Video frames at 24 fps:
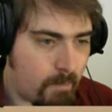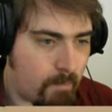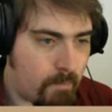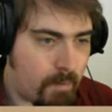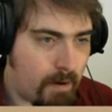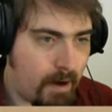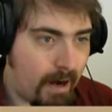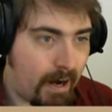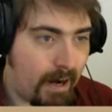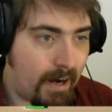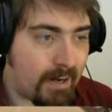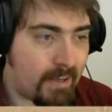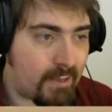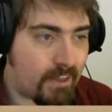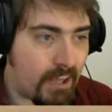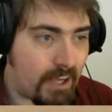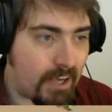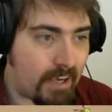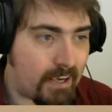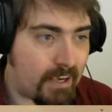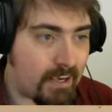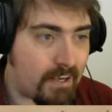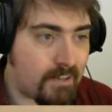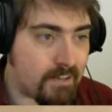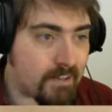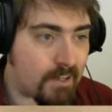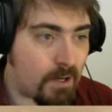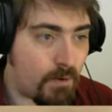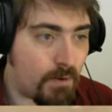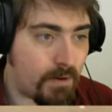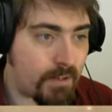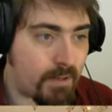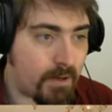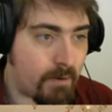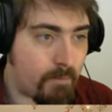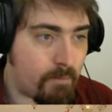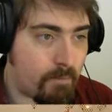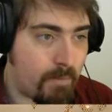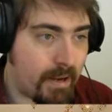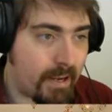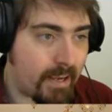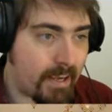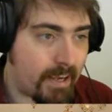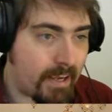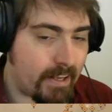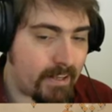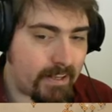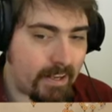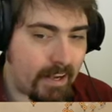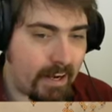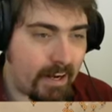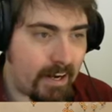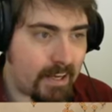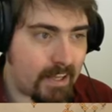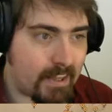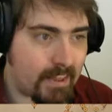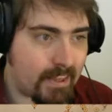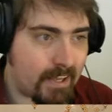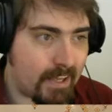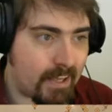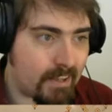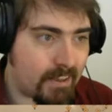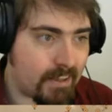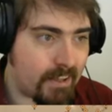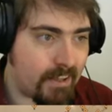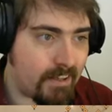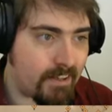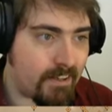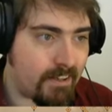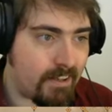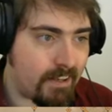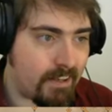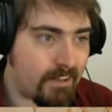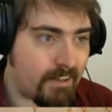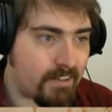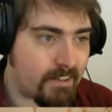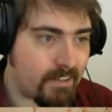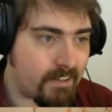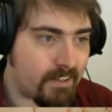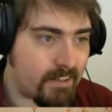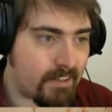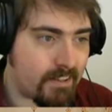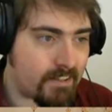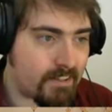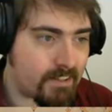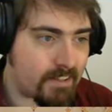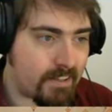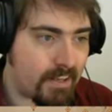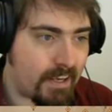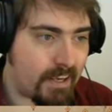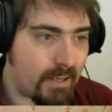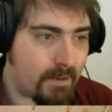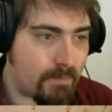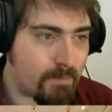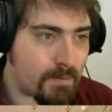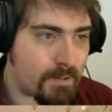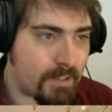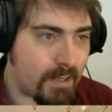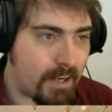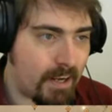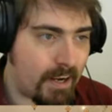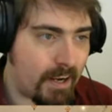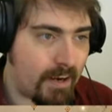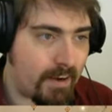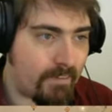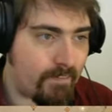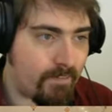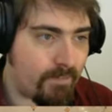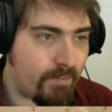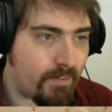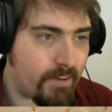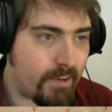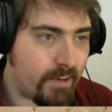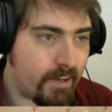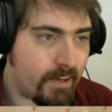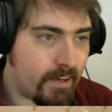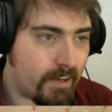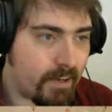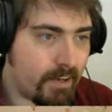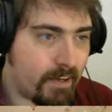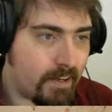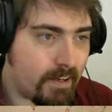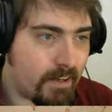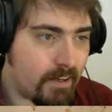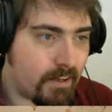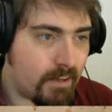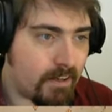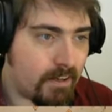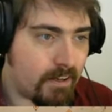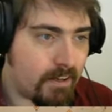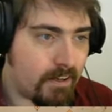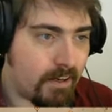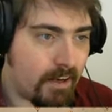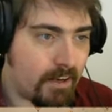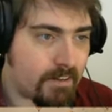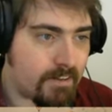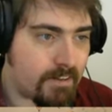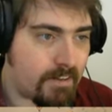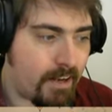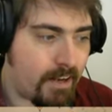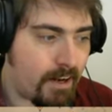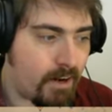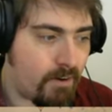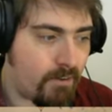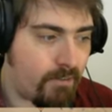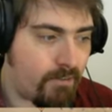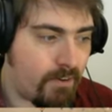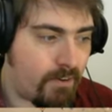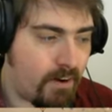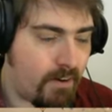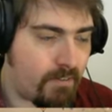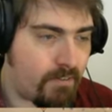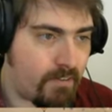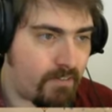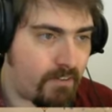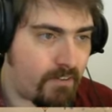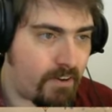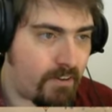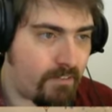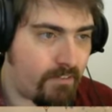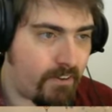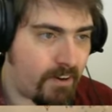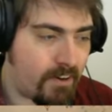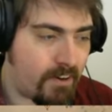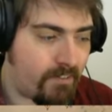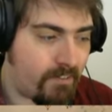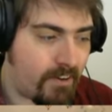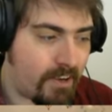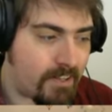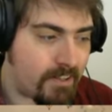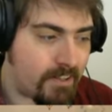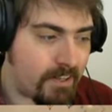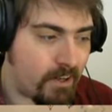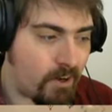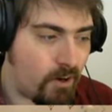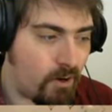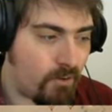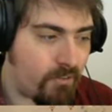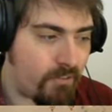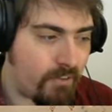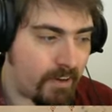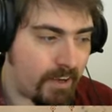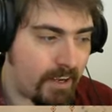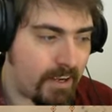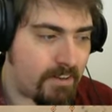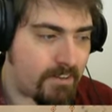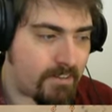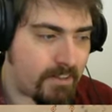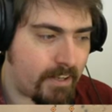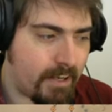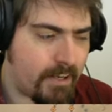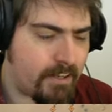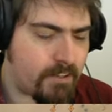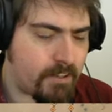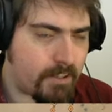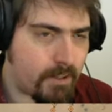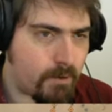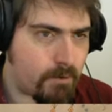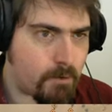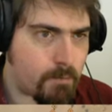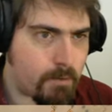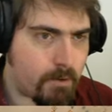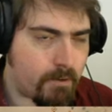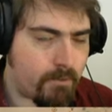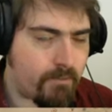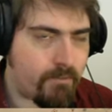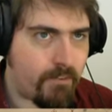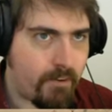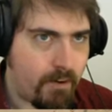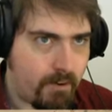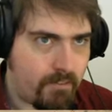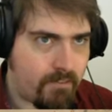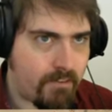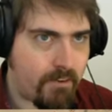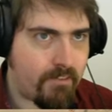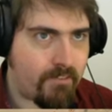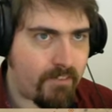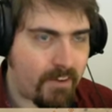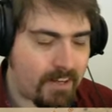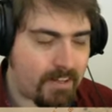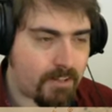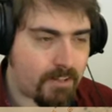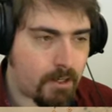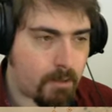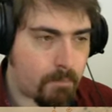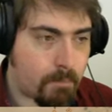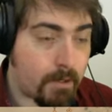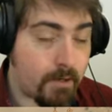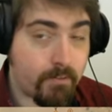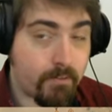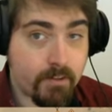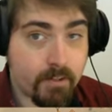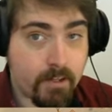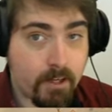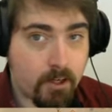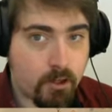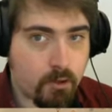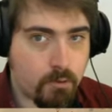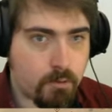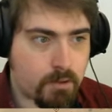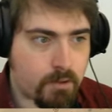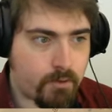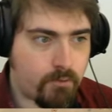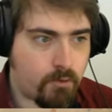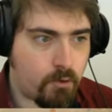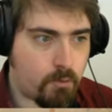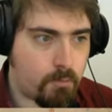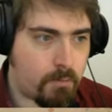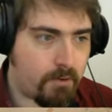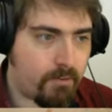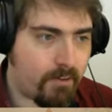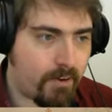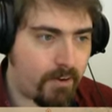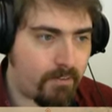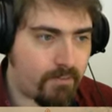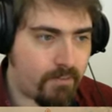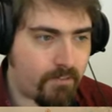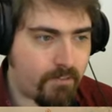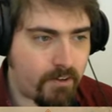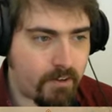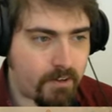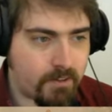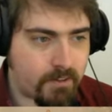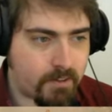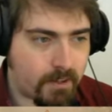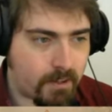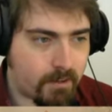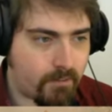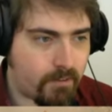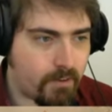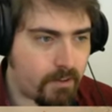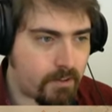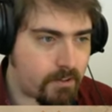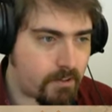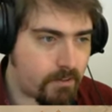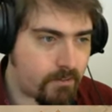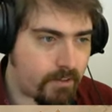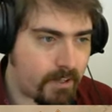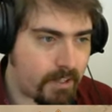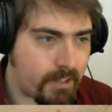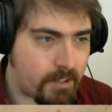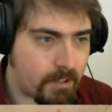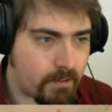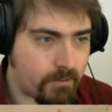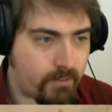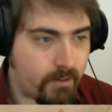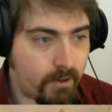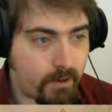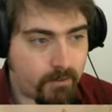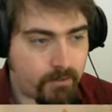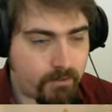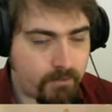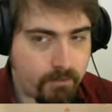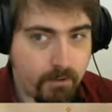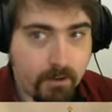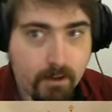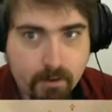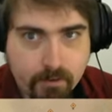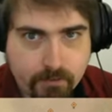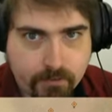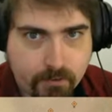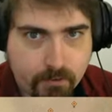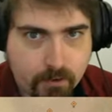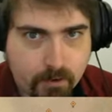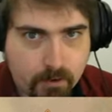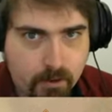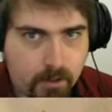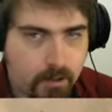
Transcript: But I think he's going to make it. I think that Nizar escapes, and it's now Furfa facing off against A J. That was a bit of Furfa facing, bit of a tongue twister for me. Five for Furfa, Furfa facing, Furf, Furf.